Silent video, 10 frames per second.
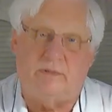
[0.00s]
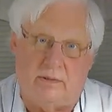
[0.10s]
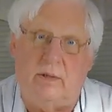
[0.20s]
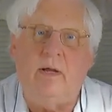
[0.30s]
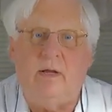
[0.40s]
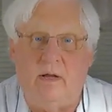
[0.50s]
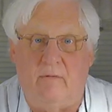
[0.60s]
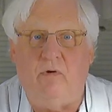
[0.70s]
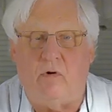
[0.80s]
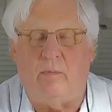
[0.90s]
And
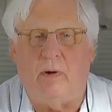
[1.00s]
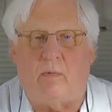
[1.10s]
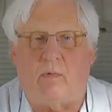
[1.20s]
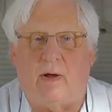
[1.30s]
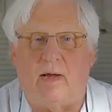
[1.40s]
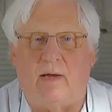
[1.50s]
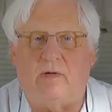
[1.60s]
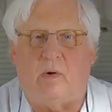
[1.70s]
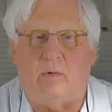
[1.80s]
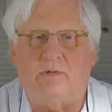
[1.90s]
if you remember right, I
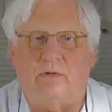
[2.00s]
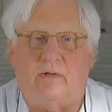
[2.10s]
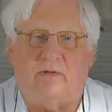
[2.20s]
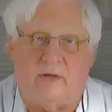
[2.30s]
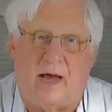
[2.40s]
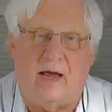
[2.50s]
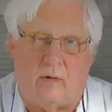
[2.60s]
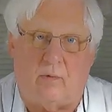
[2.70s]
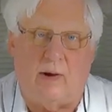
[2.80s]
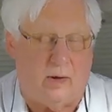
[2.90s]
told you that the eye
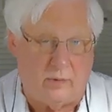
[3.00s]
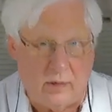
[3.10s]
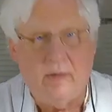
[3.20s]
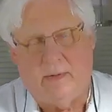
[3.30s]
around